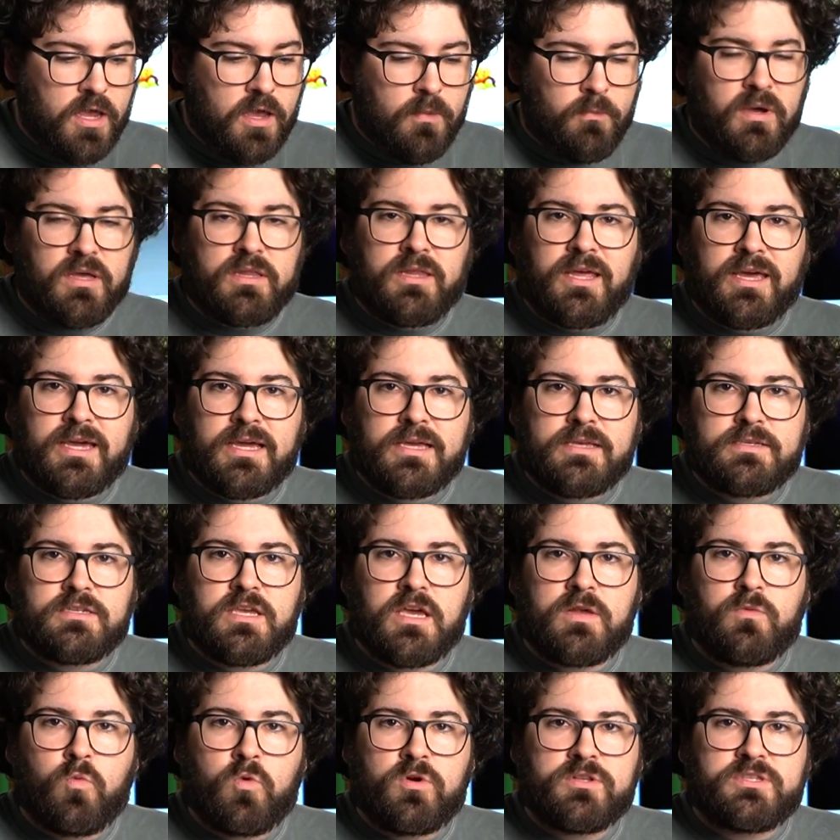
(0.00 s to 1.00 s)
But like I
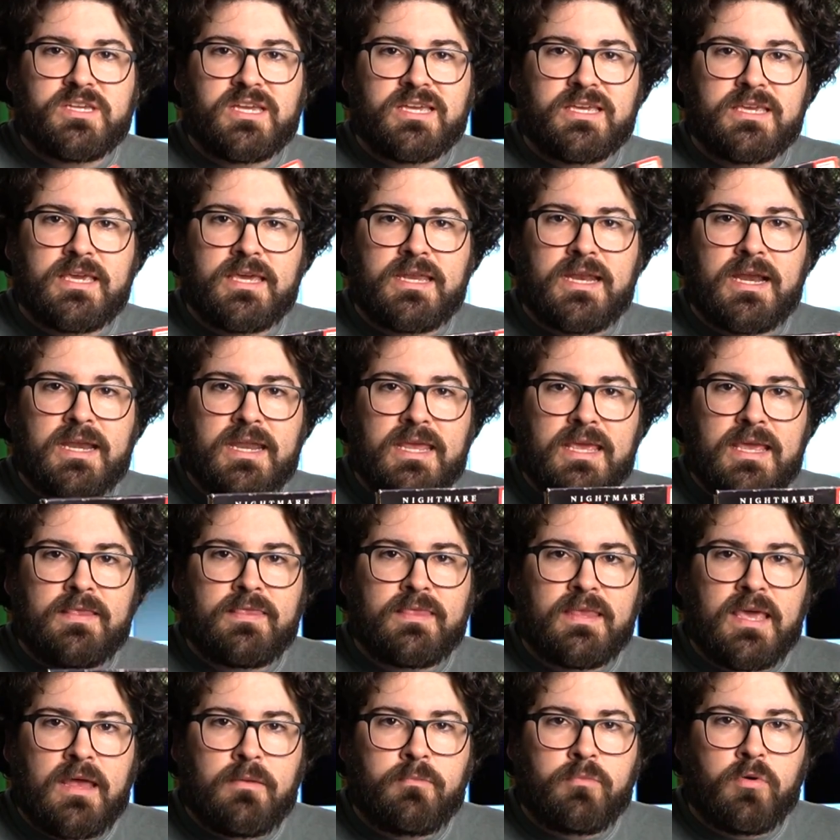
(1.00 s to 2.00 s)
said, once I get it in
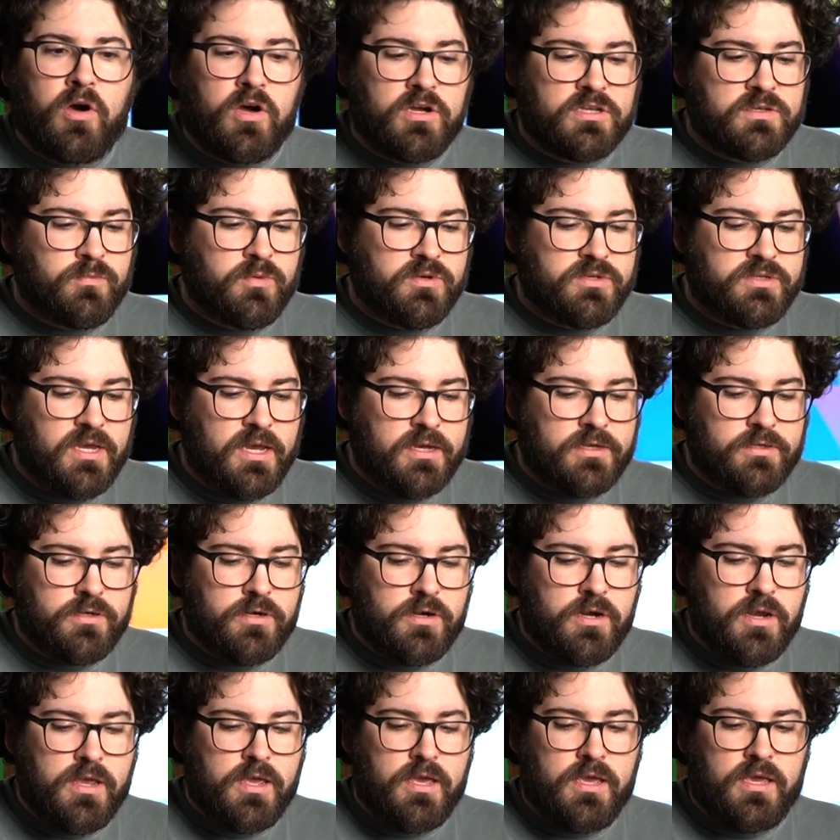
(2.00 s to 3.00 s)
that box
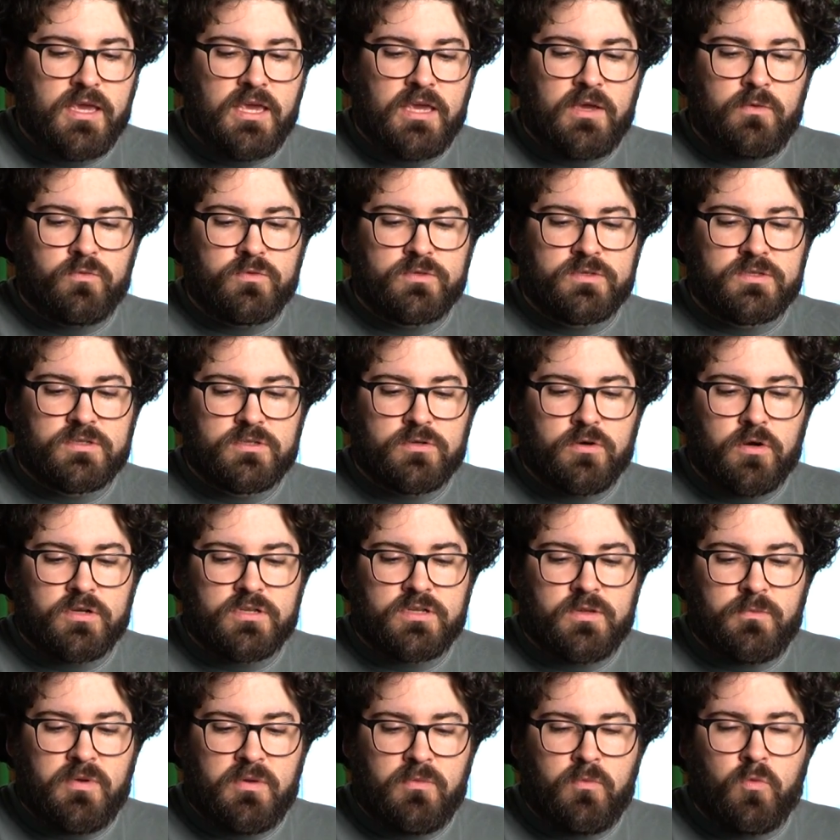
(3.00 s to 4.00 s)
protector, it will start
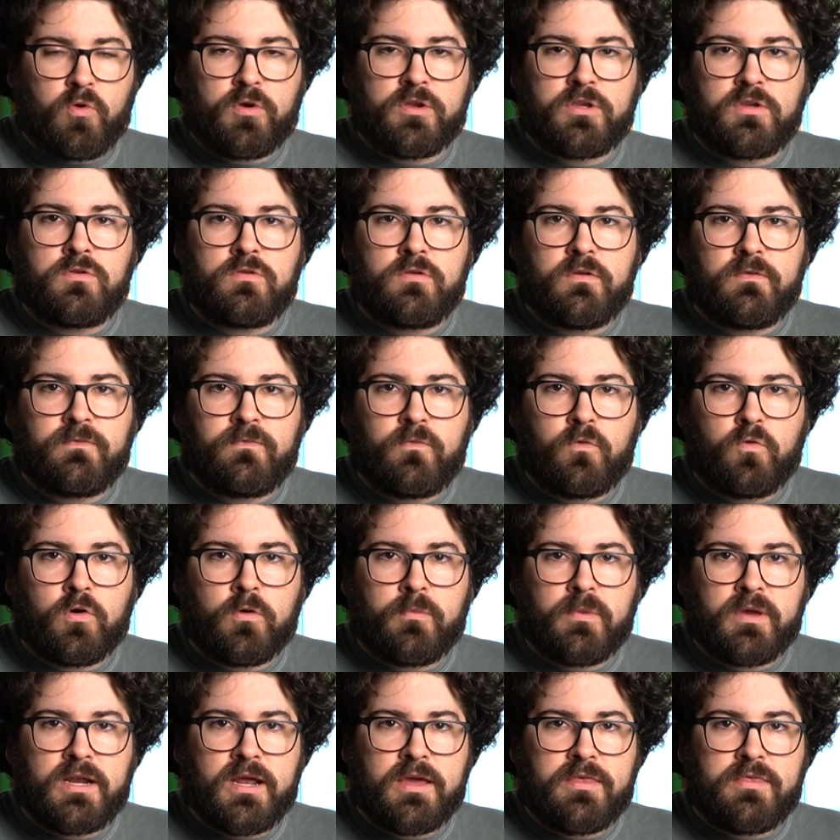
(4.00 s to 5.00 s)
to be more
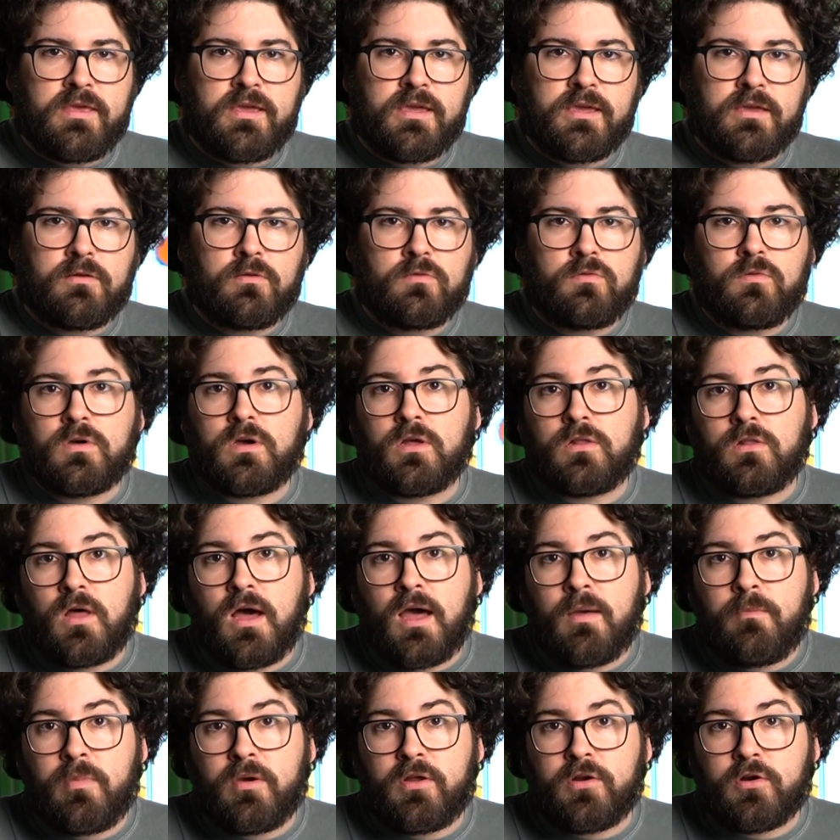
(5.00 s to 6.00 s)
uniform, and I think it'll look a
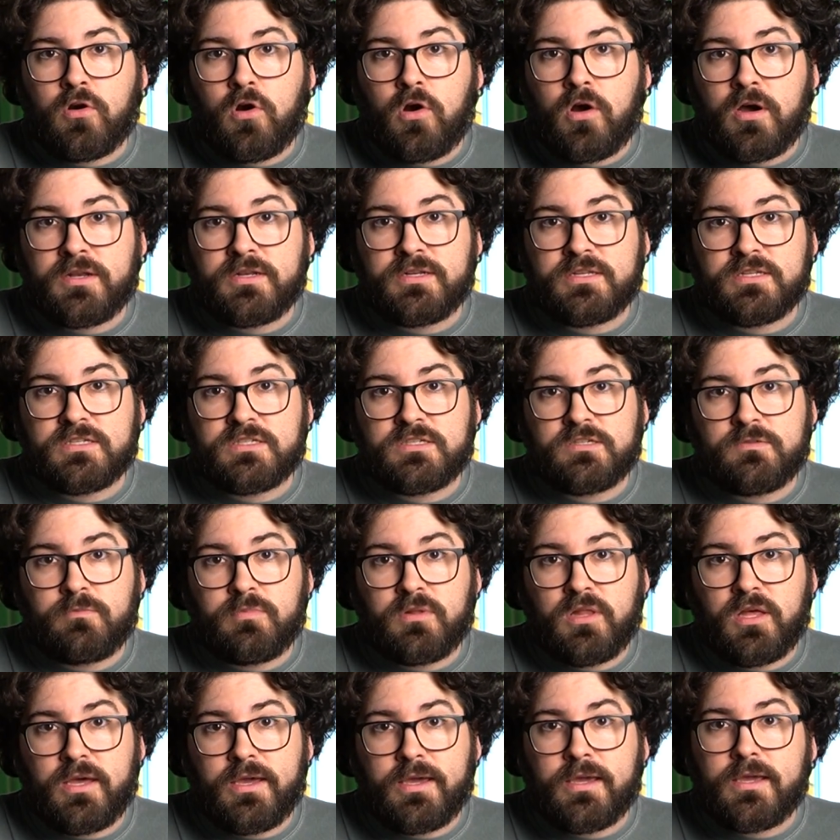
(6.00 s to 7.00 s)
lot better on
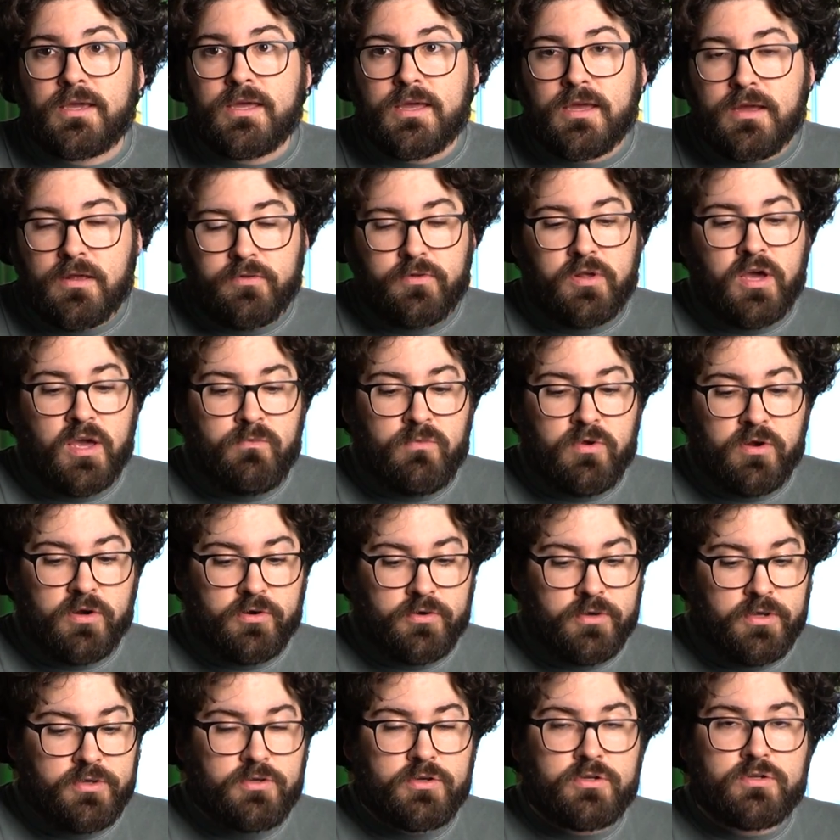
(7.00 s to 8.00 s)
display. Nightmare
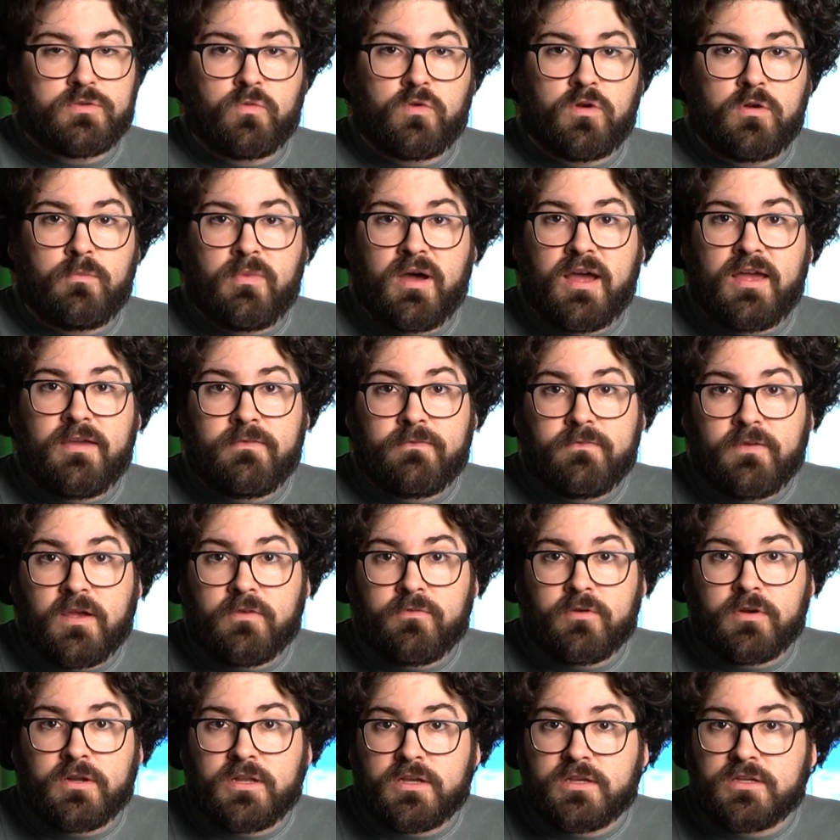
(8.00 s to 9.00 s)
Creatures is one of my
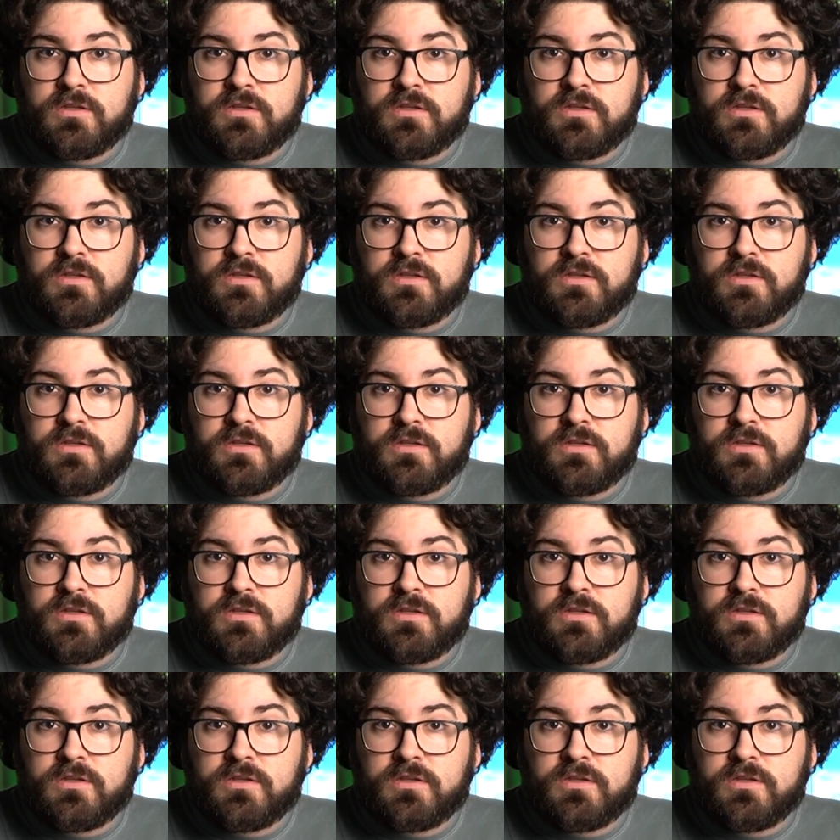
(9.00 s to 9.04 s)
favorite